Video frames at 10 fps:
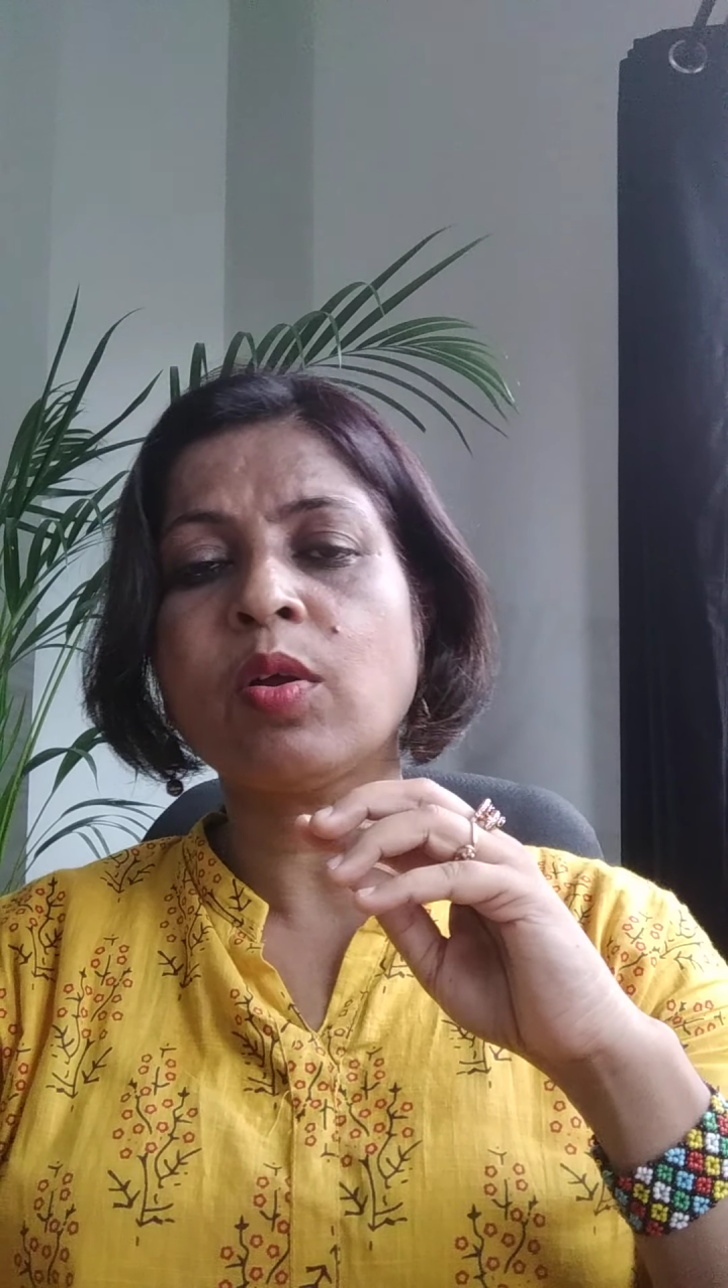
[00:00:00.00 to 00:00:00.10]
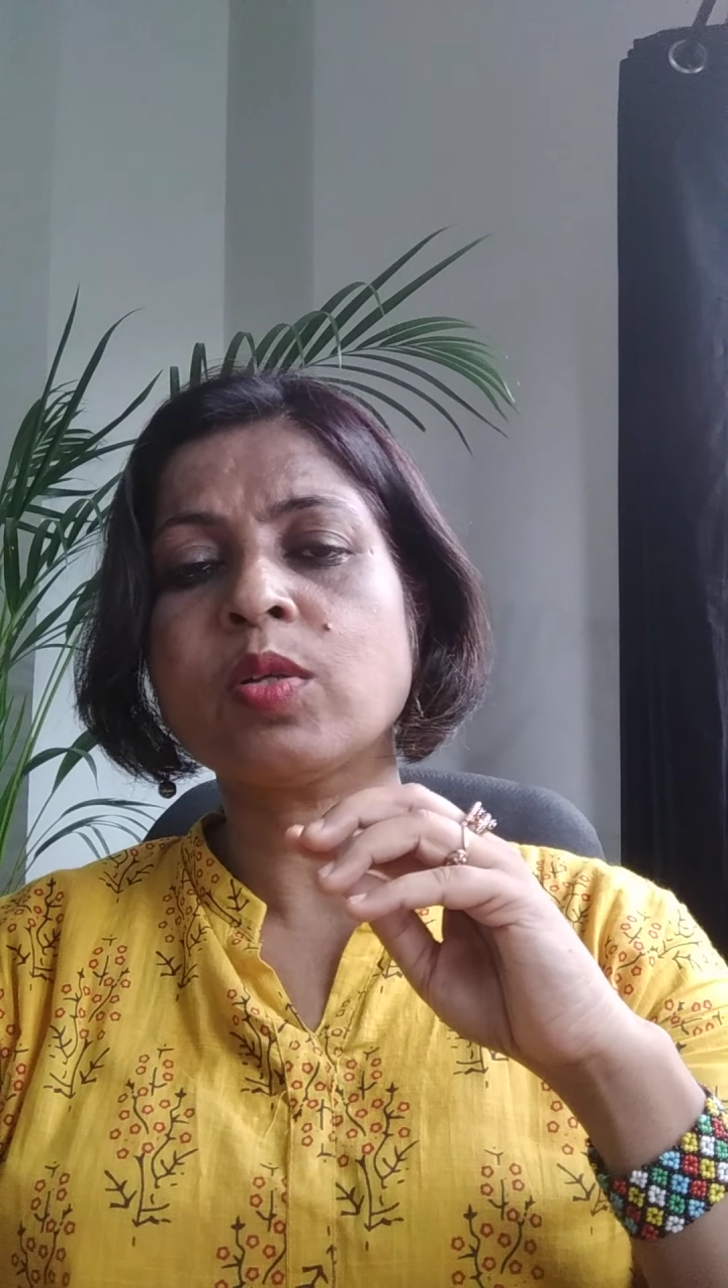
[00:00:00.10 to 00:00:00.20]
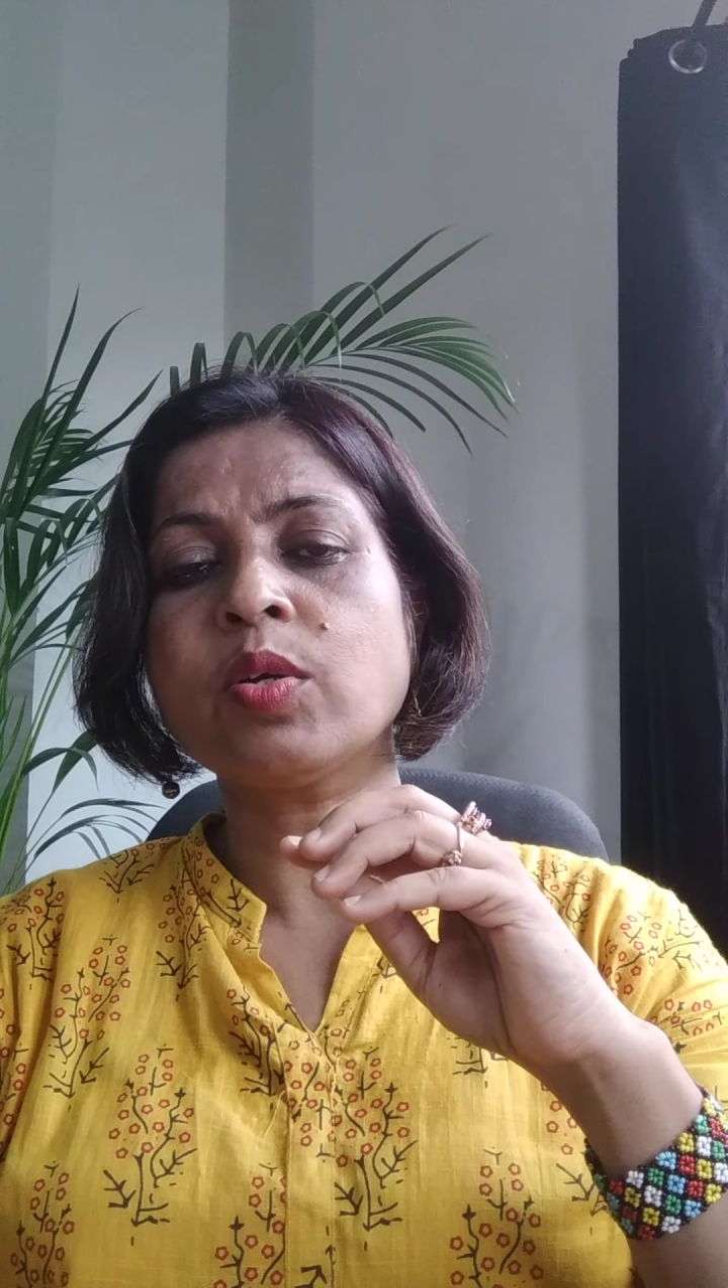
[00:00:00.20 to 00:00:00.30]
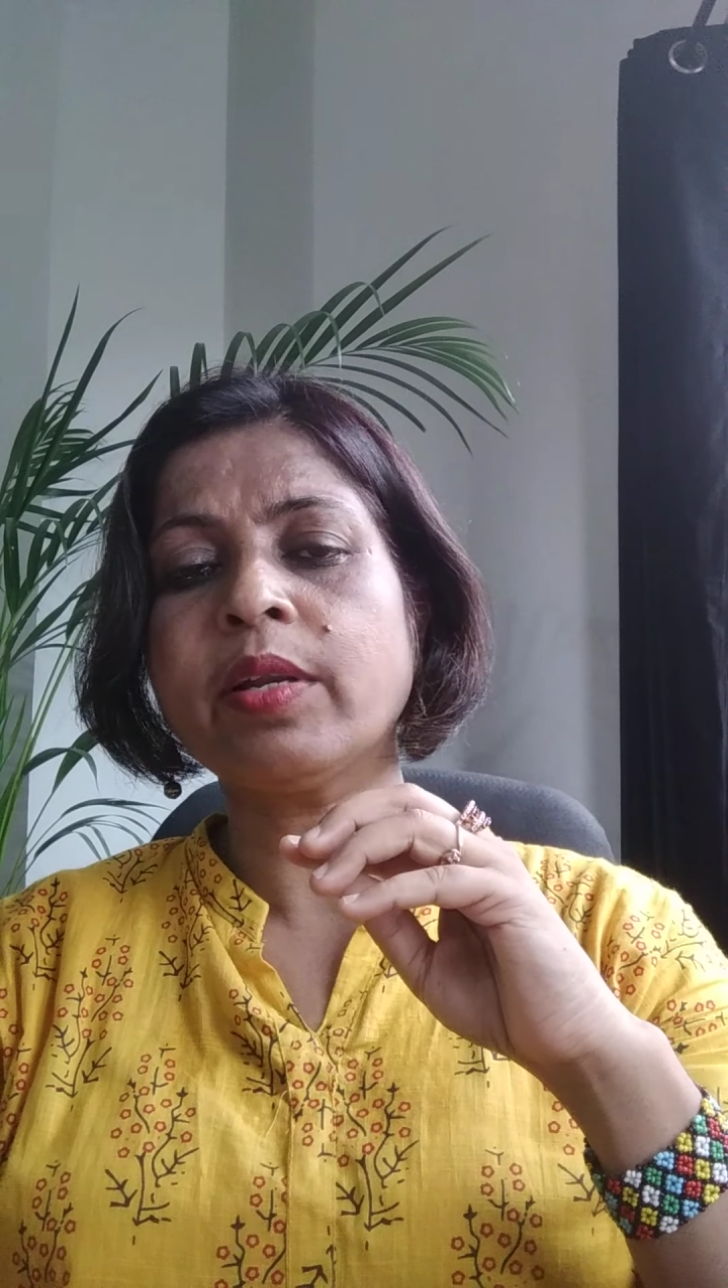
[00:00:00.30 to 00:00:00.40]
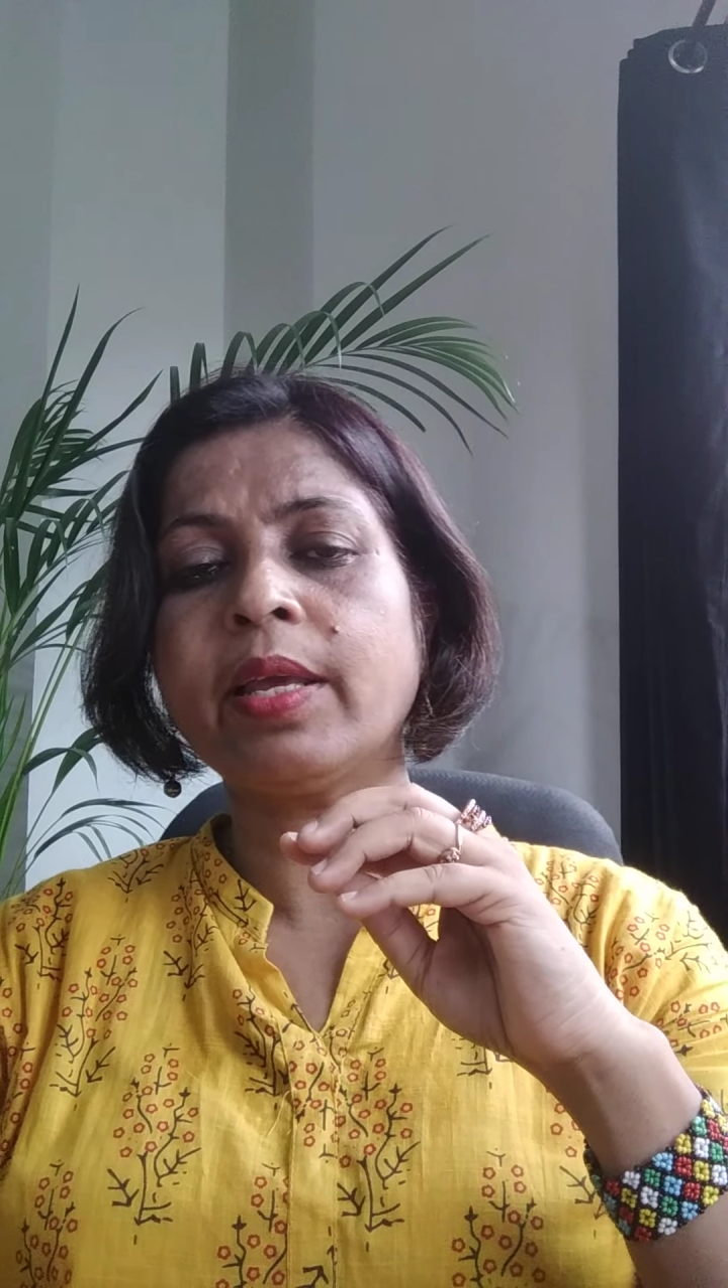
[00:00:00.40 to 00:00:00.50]

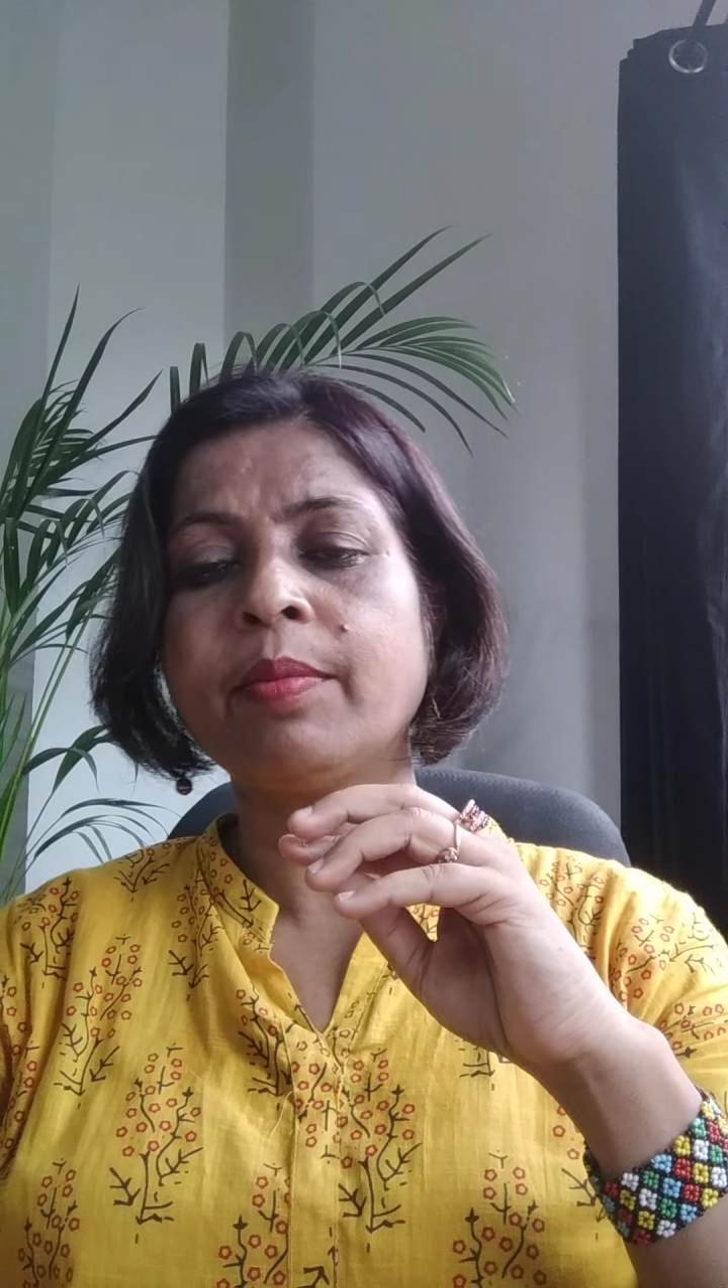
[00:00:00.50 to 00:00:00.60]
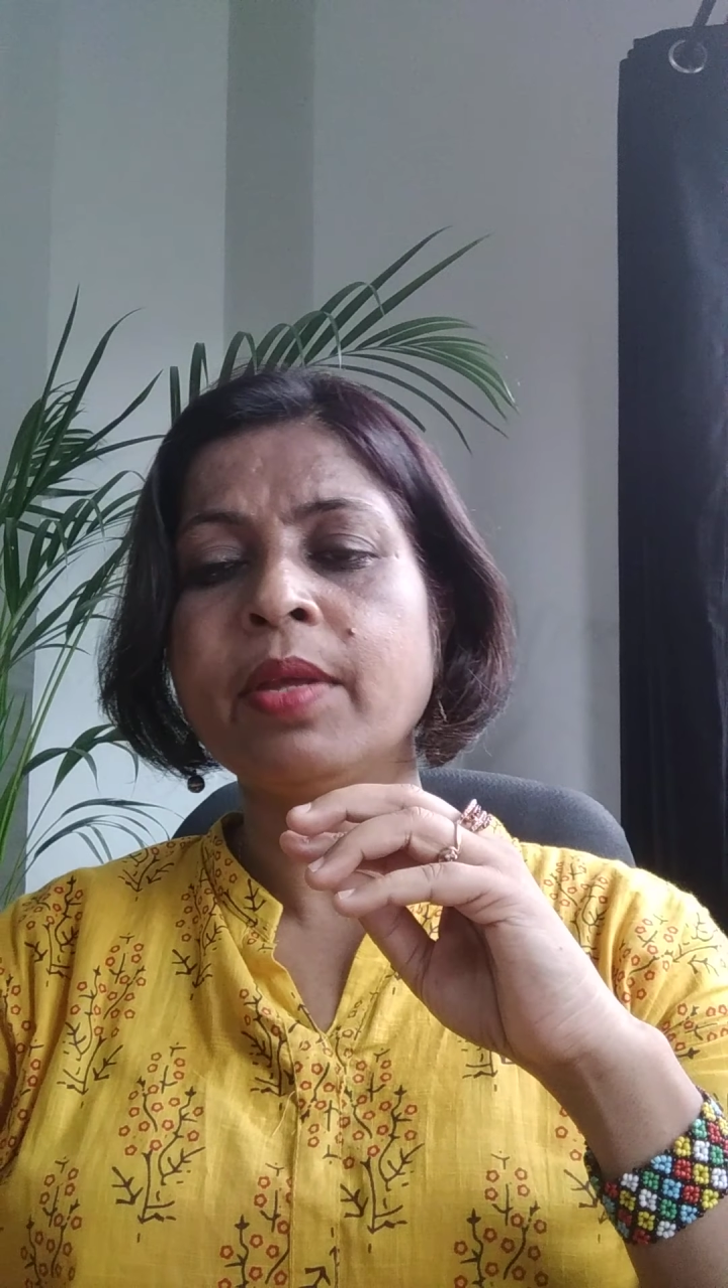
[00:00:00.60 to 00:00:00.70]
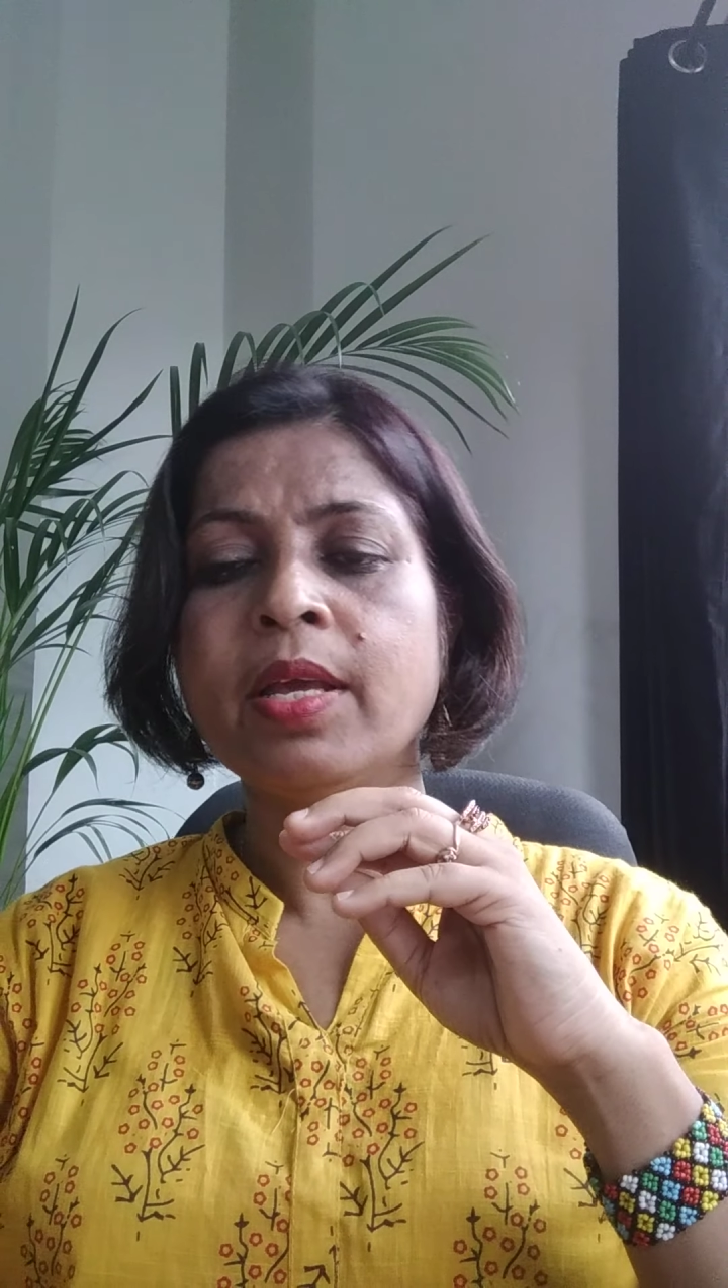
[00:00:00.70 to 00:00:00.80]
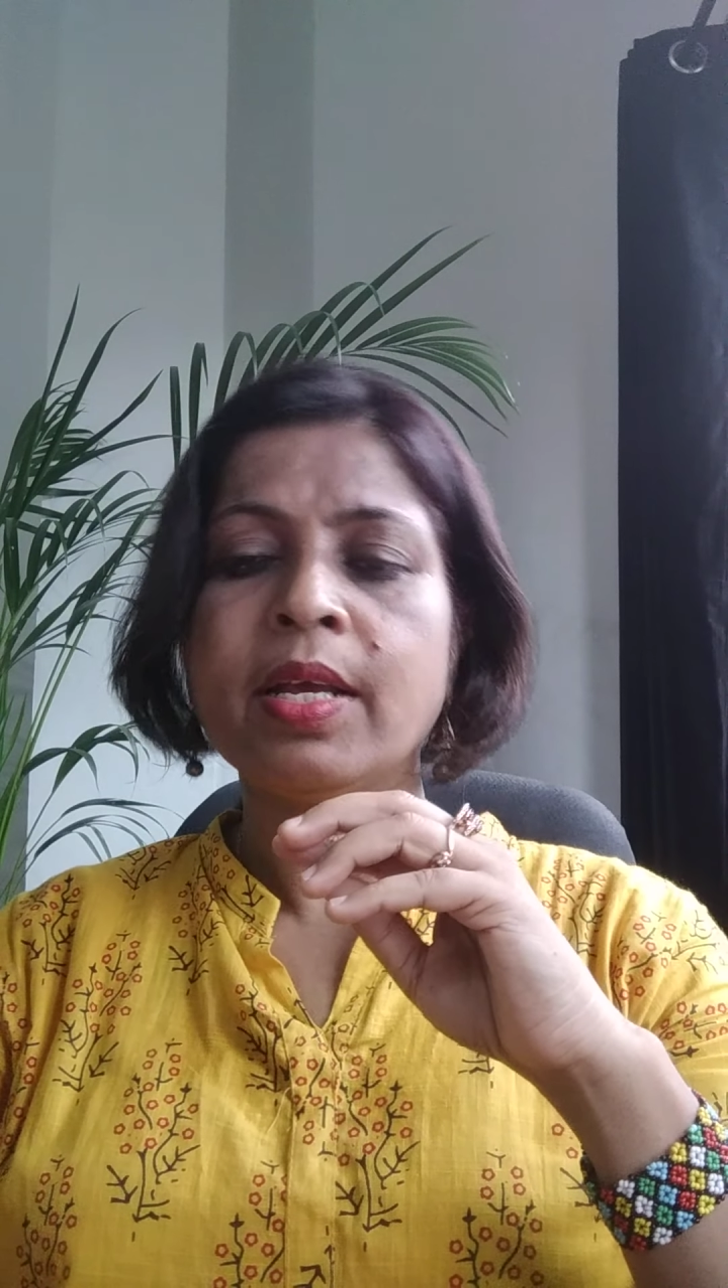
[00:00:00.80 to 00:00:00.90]
also claim